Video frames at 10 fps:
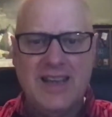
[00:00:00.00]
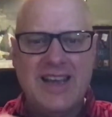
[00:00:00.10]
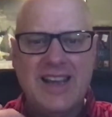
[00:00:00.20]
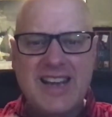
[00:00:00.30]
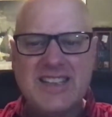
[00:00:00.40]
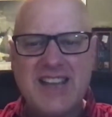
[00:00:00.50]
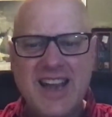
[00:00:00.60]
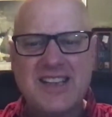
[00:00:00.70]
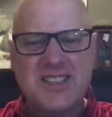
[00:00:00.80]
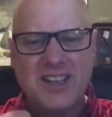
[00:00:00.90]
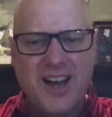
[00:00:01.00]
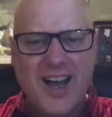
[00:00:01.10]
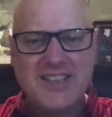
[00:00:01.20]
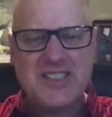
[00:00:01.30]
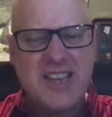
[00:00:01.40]
He takes
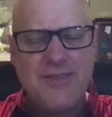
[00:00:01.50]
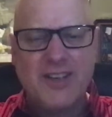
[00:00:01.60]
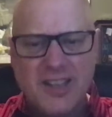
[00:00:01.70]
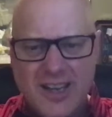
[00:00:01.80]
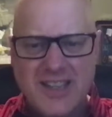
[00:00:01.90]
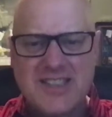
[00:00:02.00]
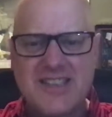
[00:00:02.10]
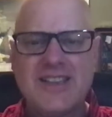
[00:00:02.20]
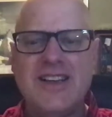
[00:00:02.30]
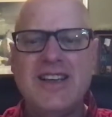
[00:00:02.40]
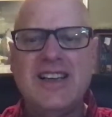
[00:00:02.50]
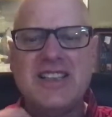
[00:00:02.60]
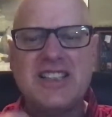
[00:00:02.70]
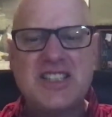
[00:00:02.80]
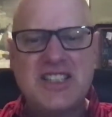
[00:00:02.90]
us, even us,
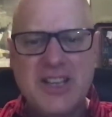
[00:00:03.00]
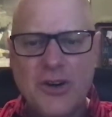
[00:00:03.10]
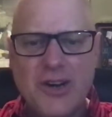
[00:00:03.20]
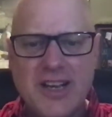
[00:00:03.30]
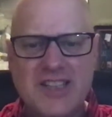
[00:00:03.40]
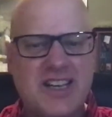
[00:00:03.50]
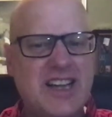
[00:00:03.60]
seriously.